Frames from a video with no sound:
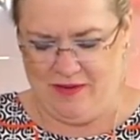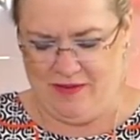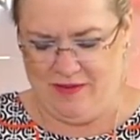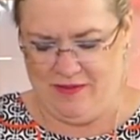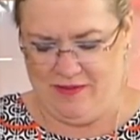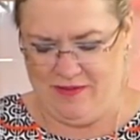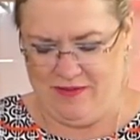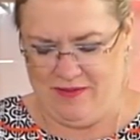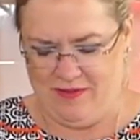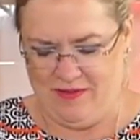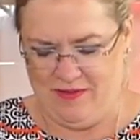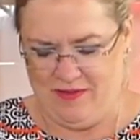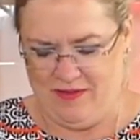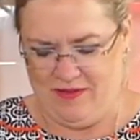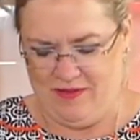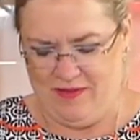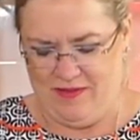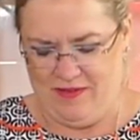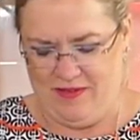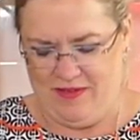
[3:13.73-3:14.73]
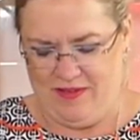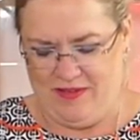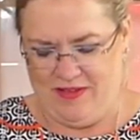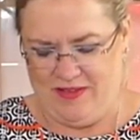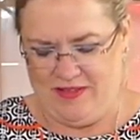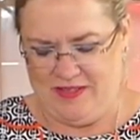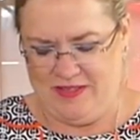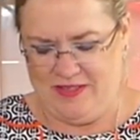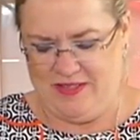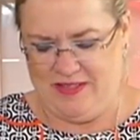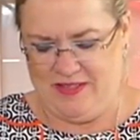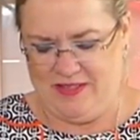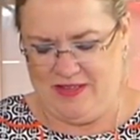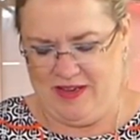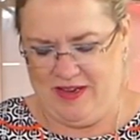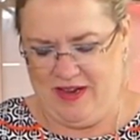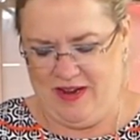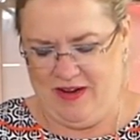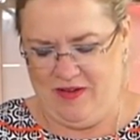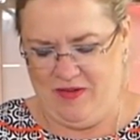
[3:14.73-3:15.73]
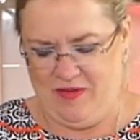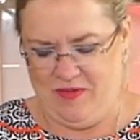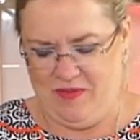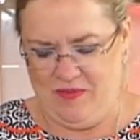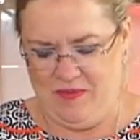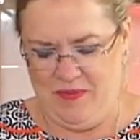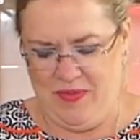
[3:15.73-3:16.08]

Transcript: Since I don't